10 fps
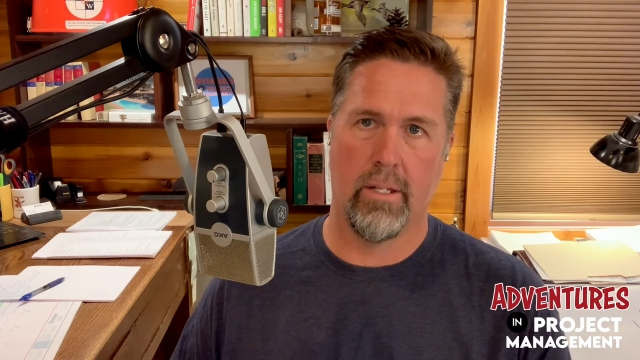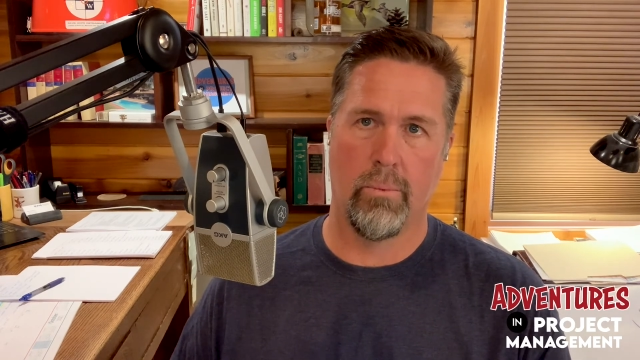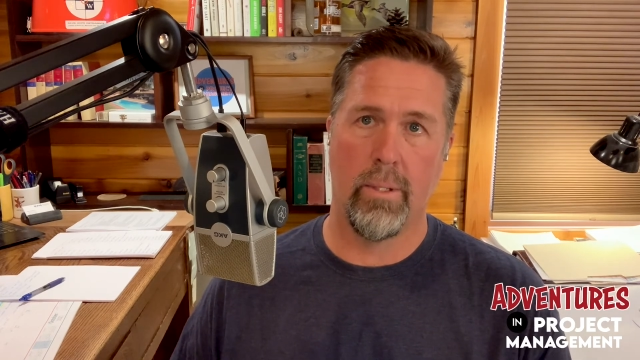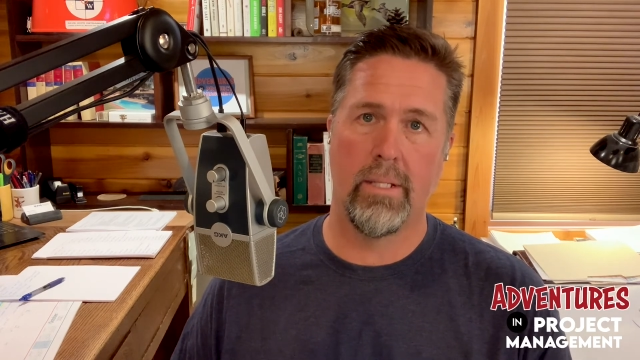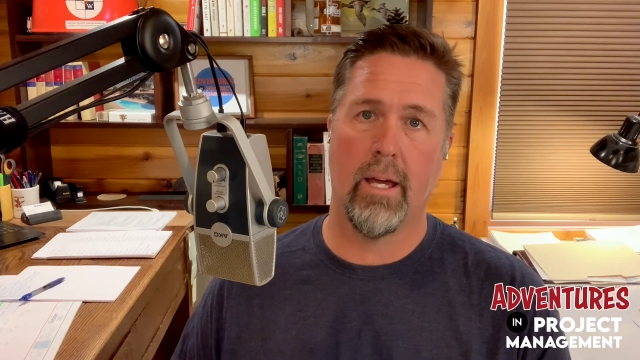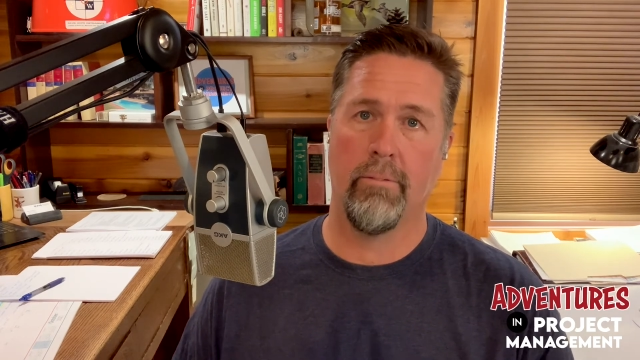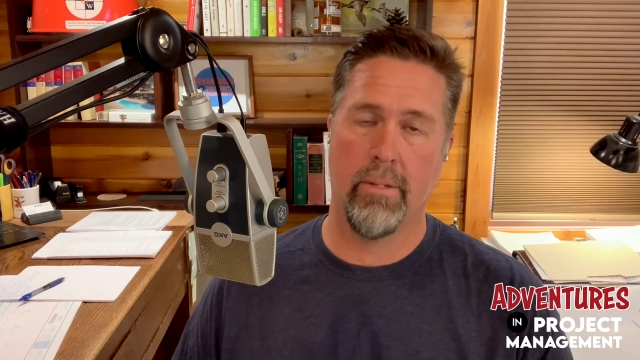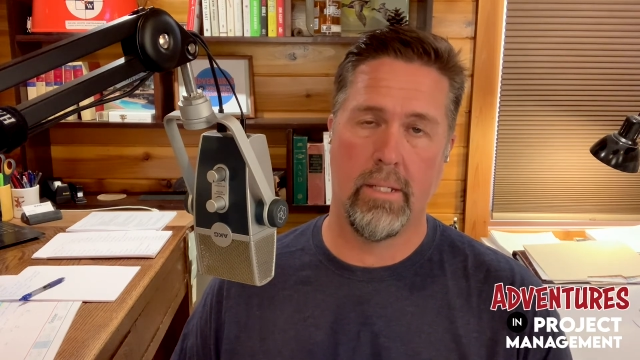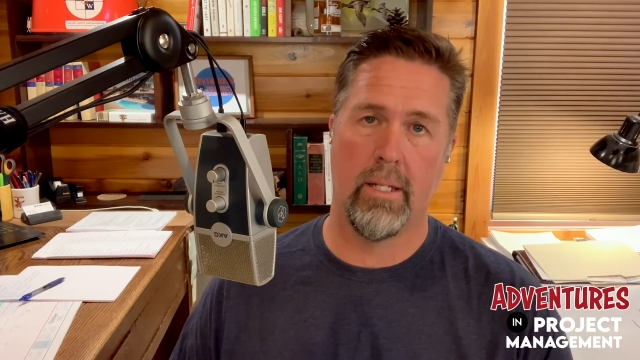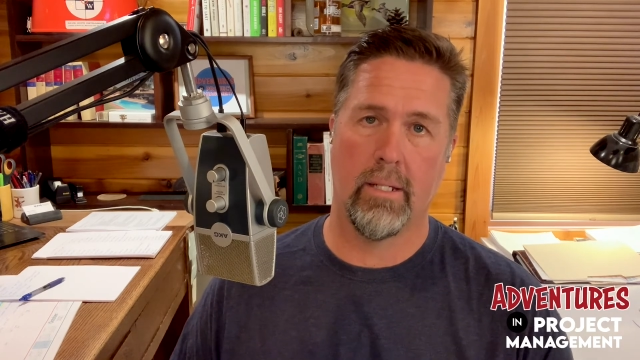we
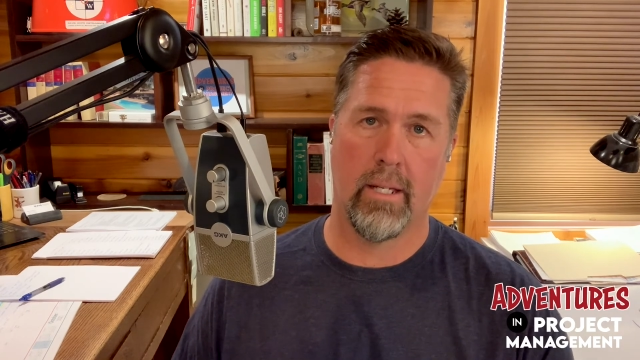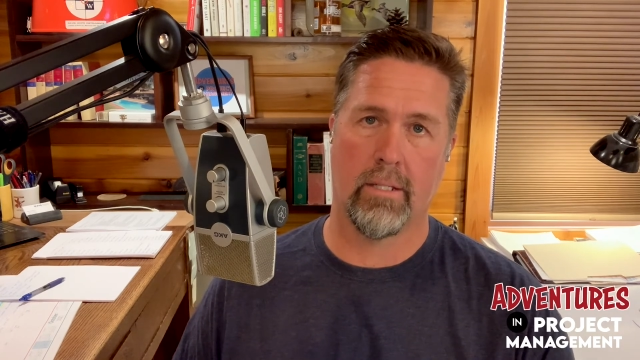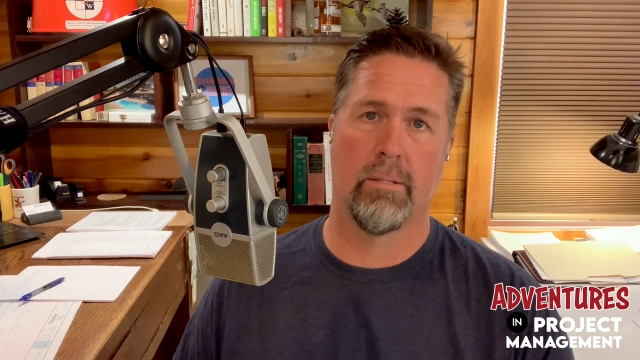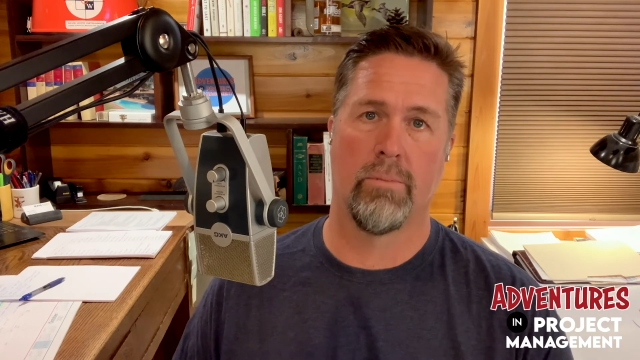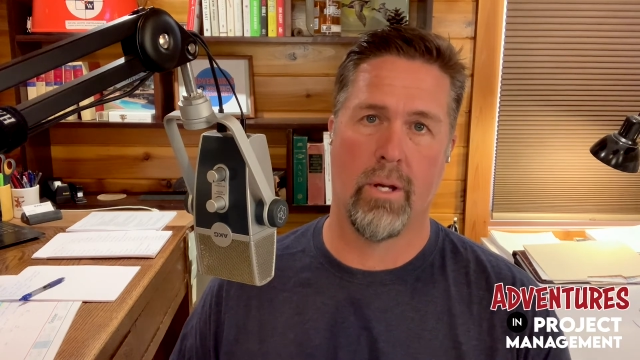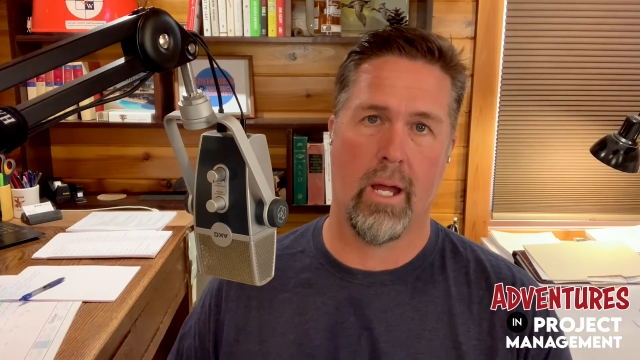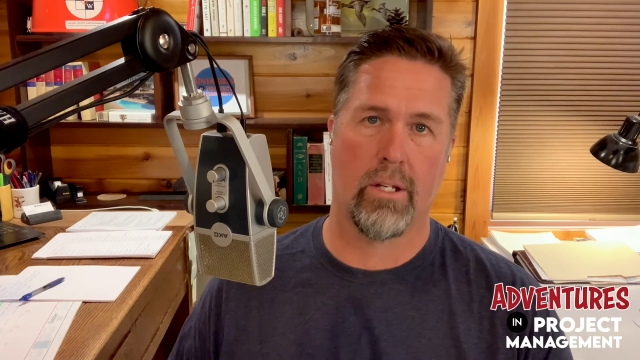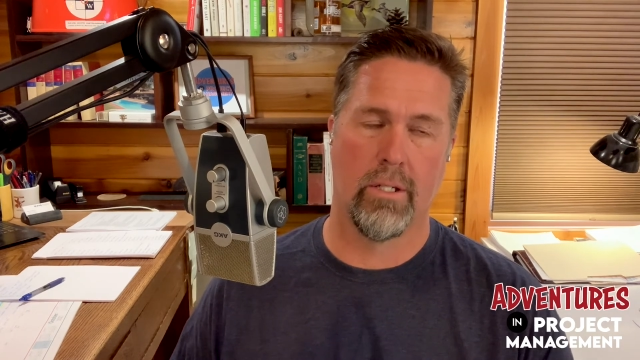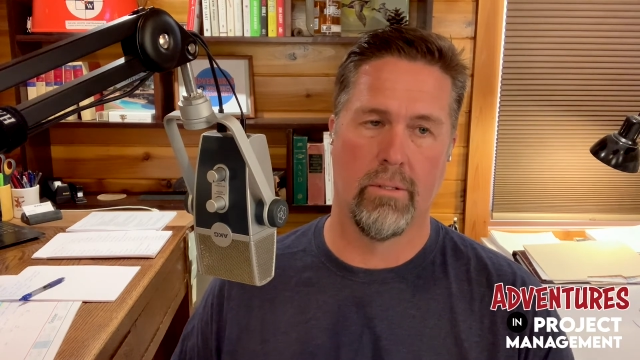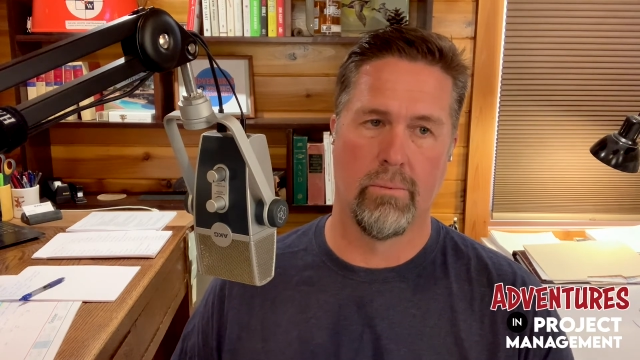definitely did get some
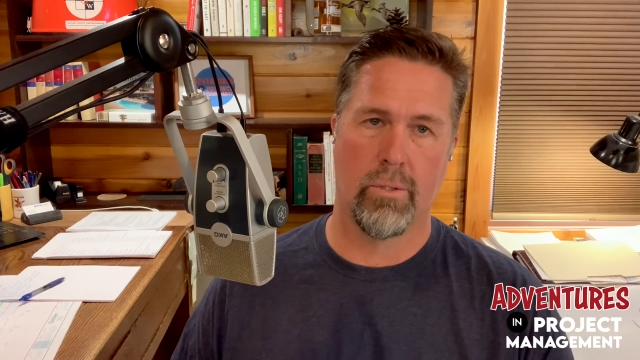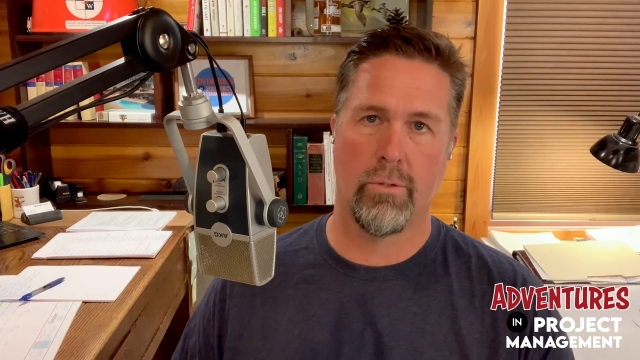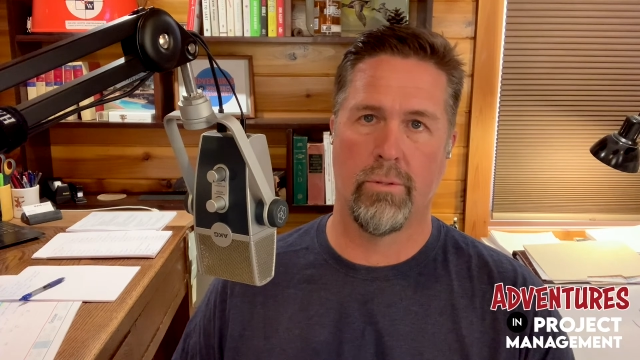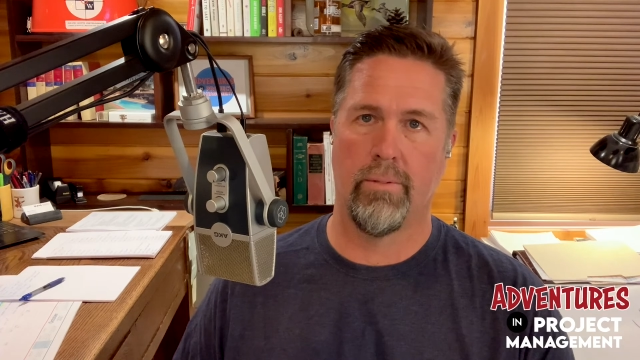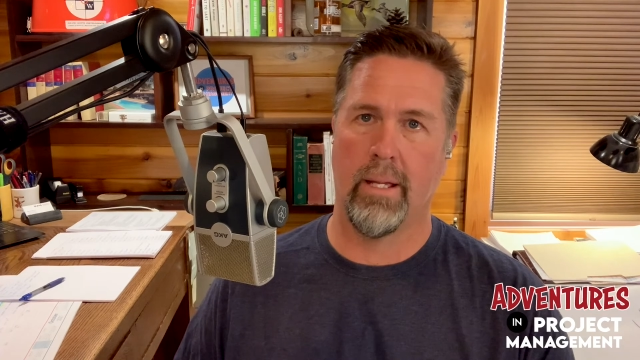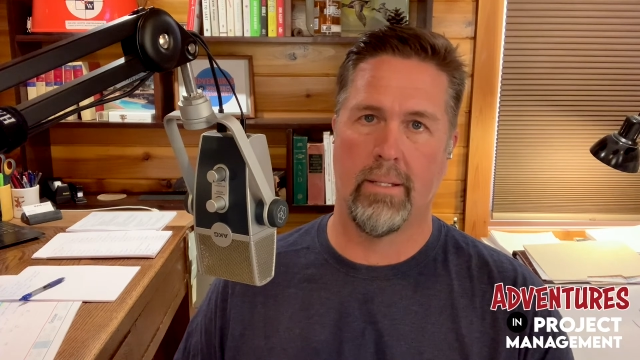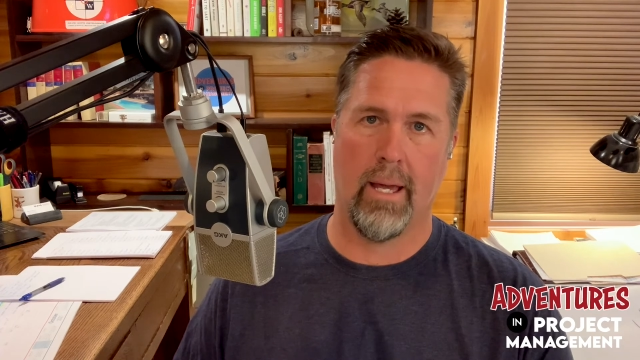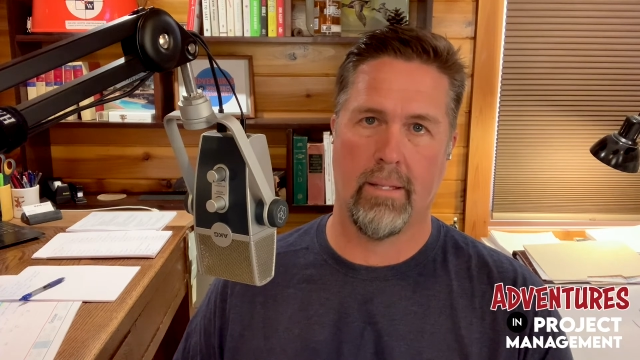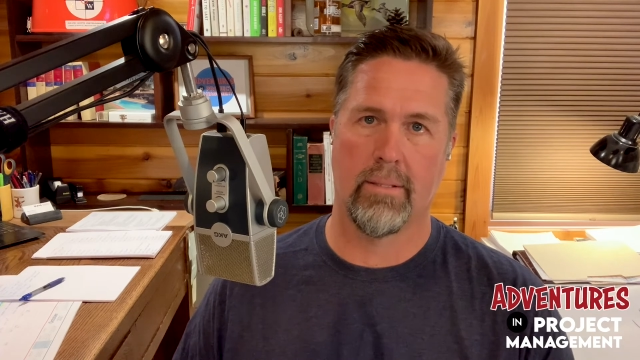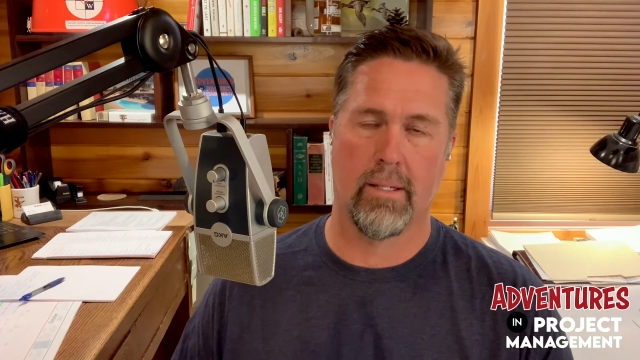traction, which was
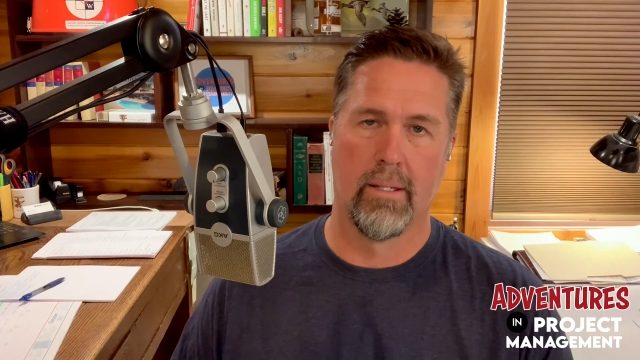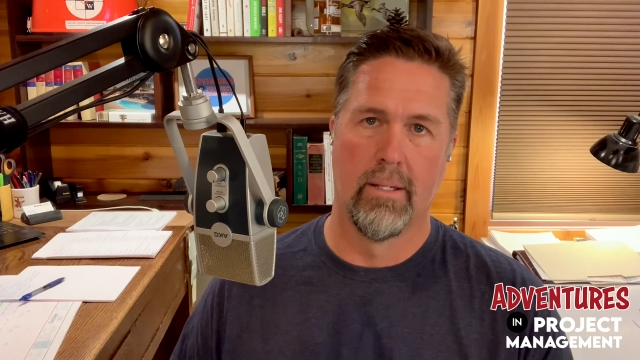fantastic.